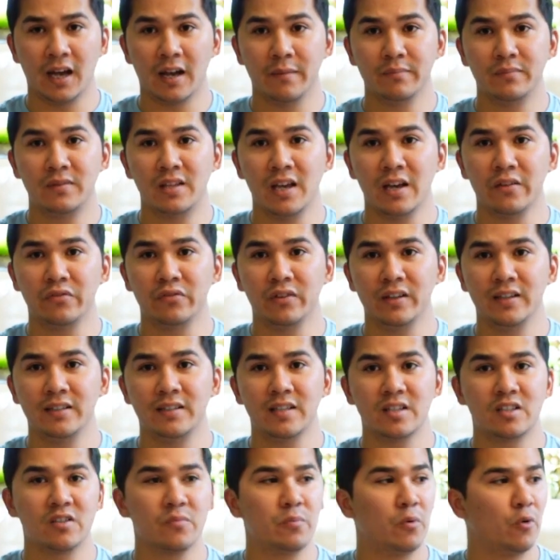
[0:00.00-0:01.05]
definitely
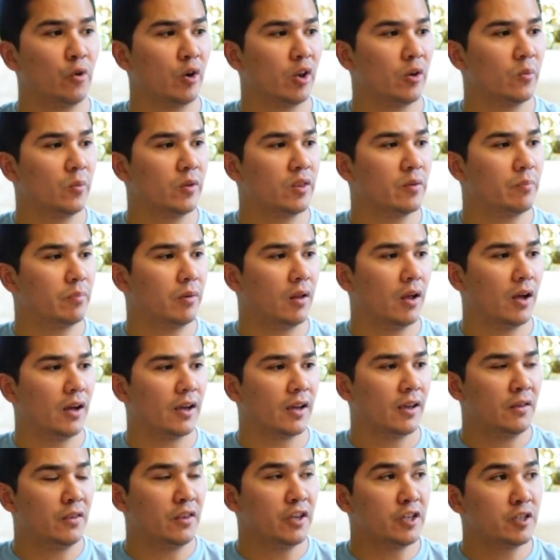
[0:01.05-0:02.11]
disappointed with the
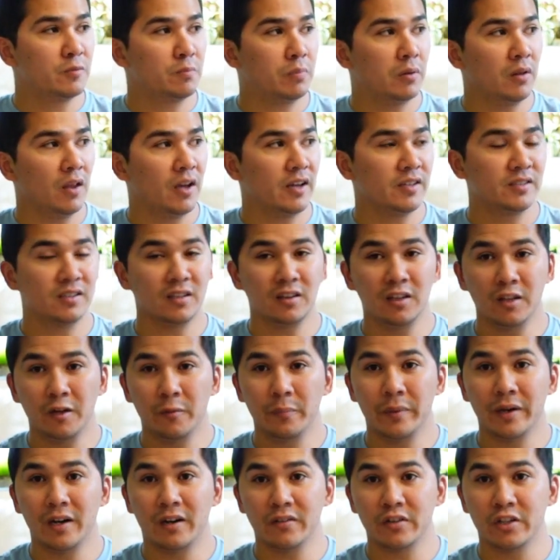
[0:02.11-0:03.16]
plug. This plug's a little
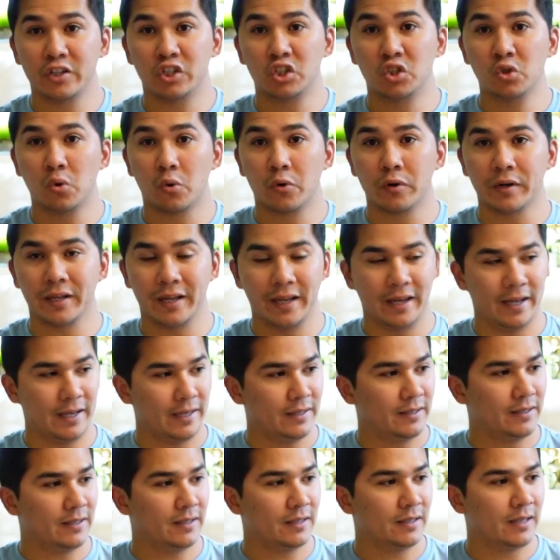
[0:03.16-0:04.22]
bit on the short
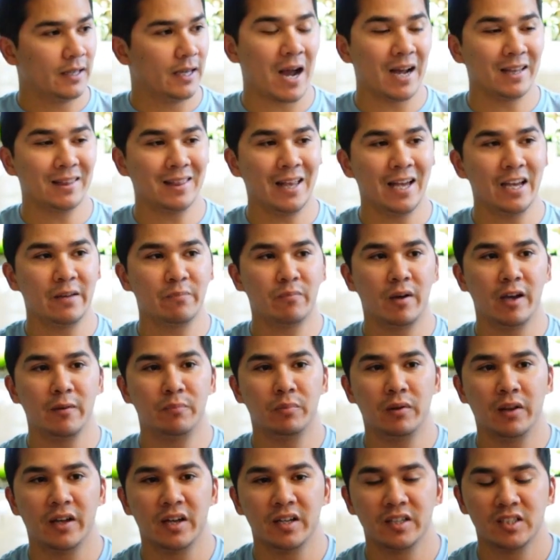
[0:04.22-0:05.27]
end. I like my
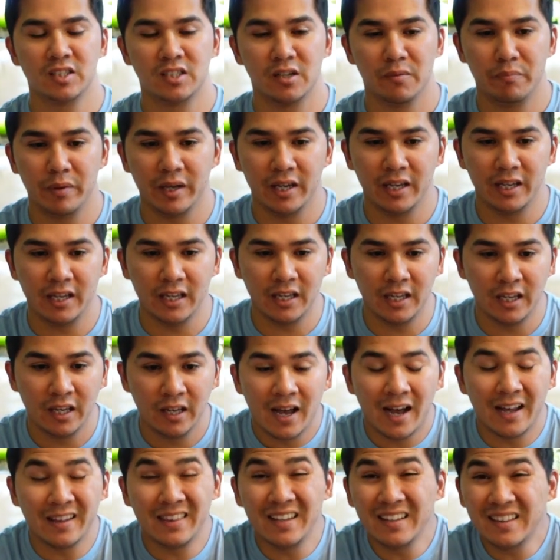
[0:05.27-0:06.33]
plugs to be,
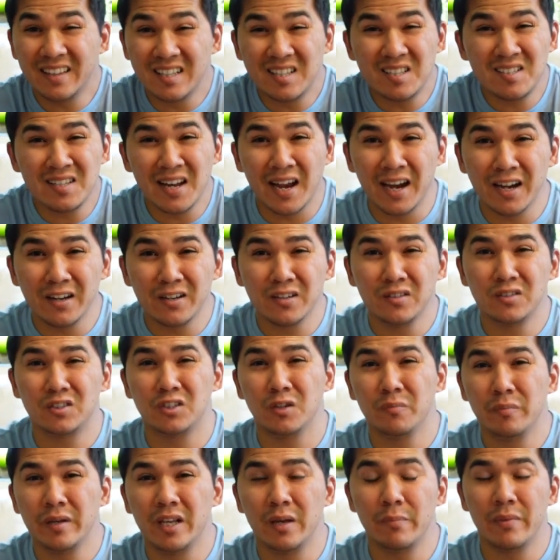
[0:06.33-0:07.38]
I think the standard
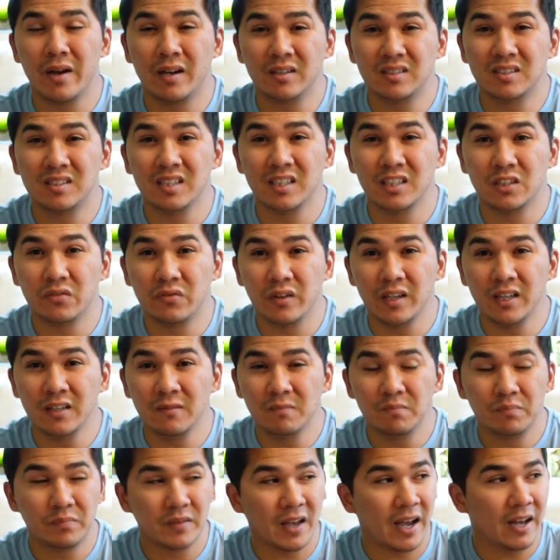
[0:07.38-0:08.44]
should be about 6 feet.
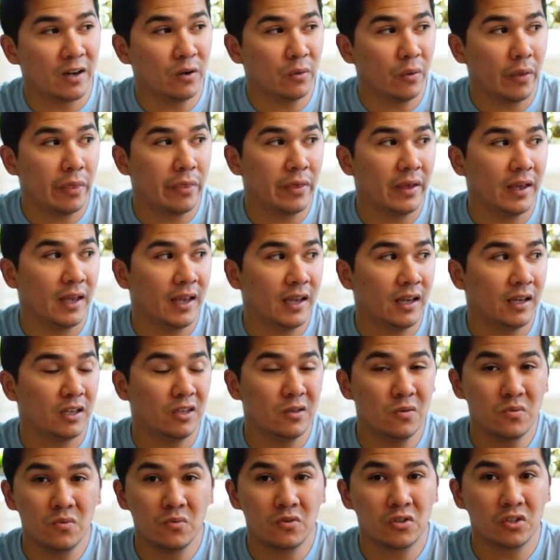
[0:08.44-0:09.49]
I don't think
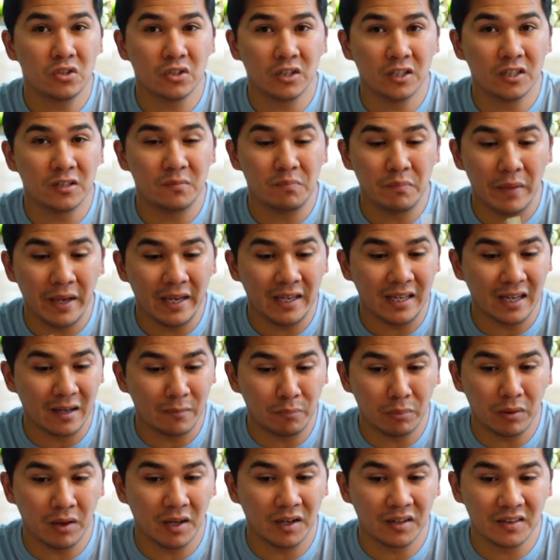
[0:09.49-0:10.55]
you should make a
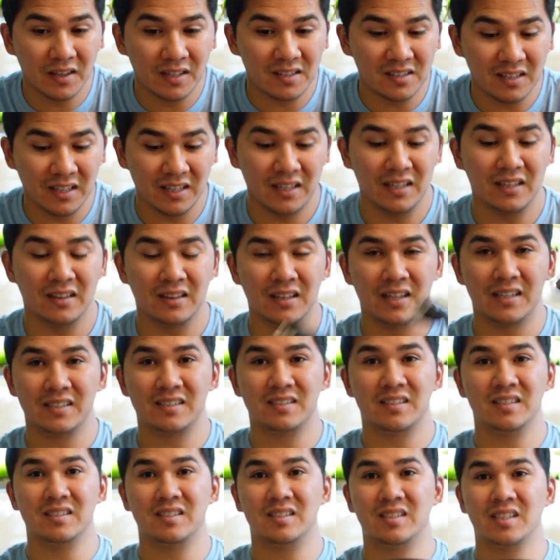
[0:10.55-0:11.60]
plug that's any less
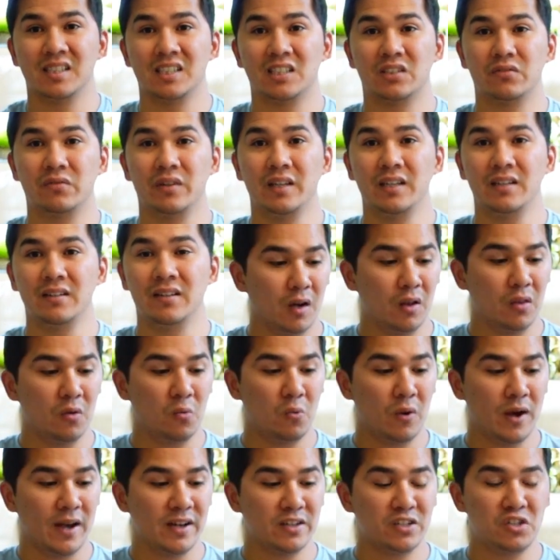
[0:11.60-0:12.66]
than 6 feet.
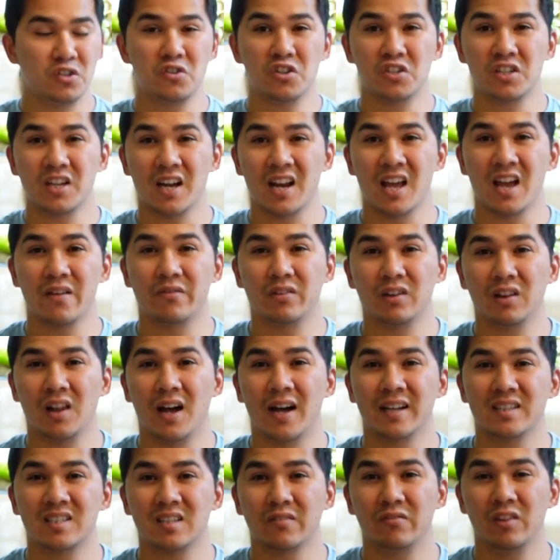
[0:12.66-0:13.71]
Otherwise, you're just gonna have
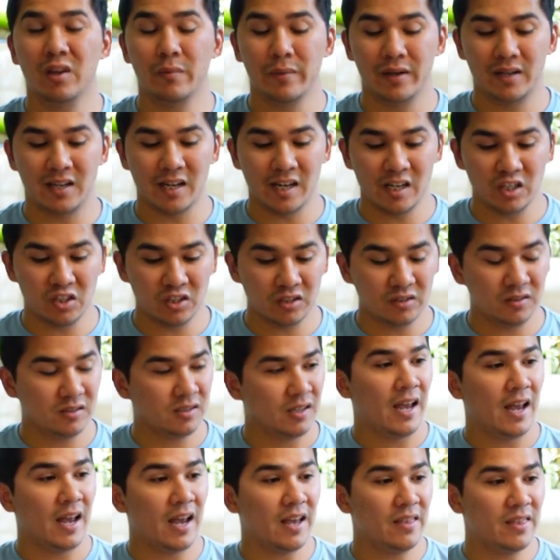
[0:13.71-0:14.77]
lots of
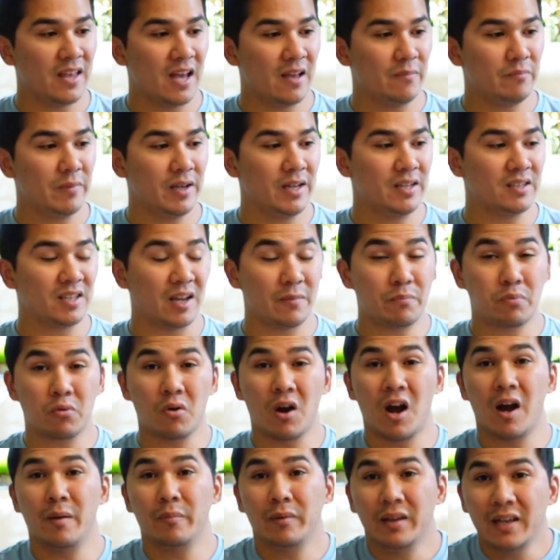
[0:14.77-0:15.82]
limitations, and that means I
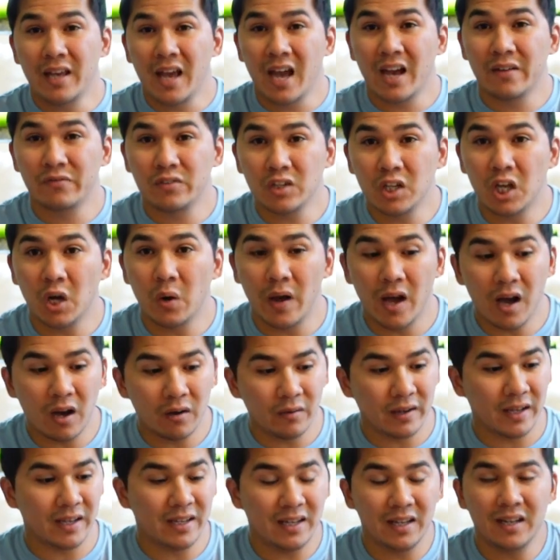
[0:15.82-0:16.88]
probably have to go
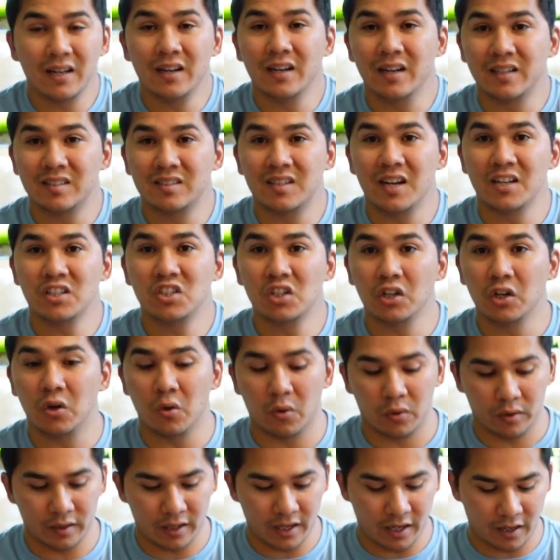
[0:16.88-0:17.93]
out and get an extension
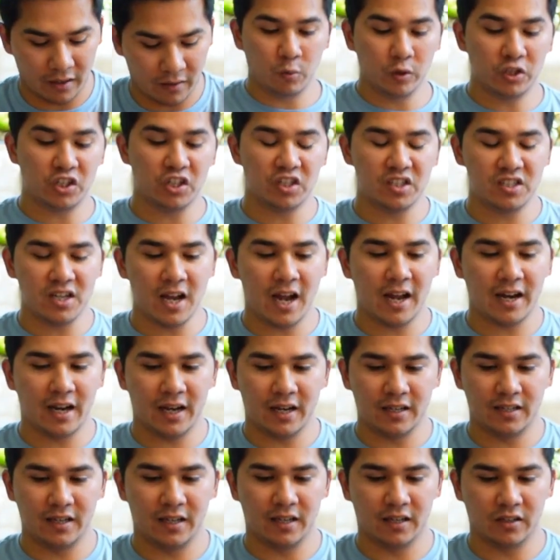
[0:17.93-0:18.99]
cord now, which is not
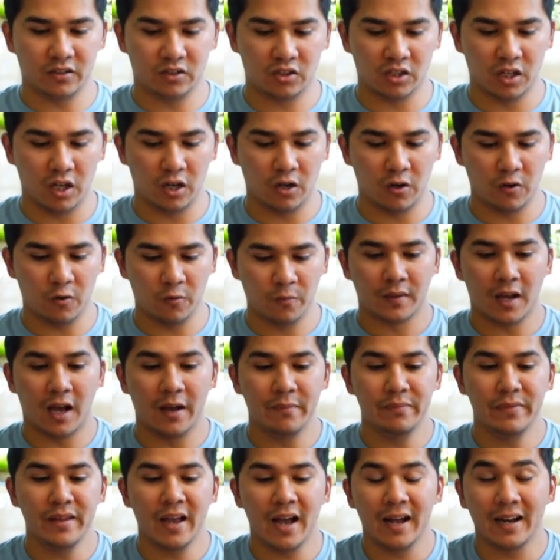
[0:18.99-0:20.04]
ideal. So
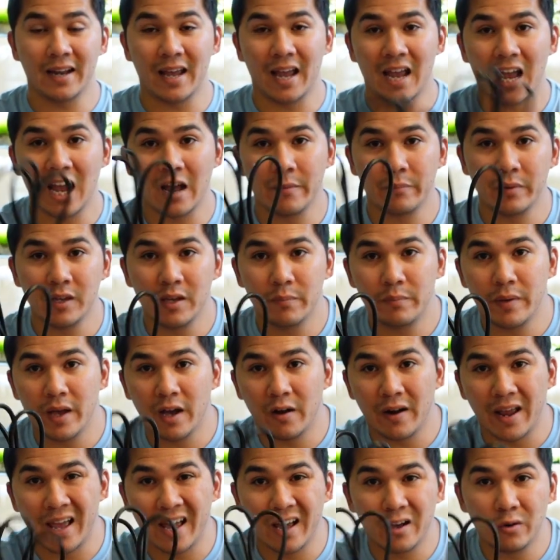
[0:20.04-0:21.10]
I'm not happy
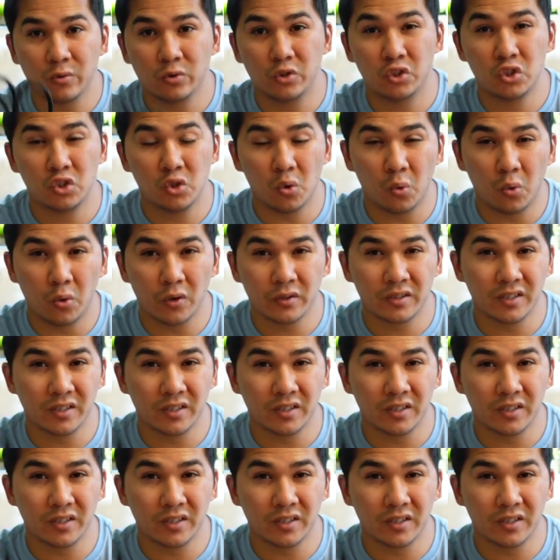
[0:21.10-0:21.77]
about how short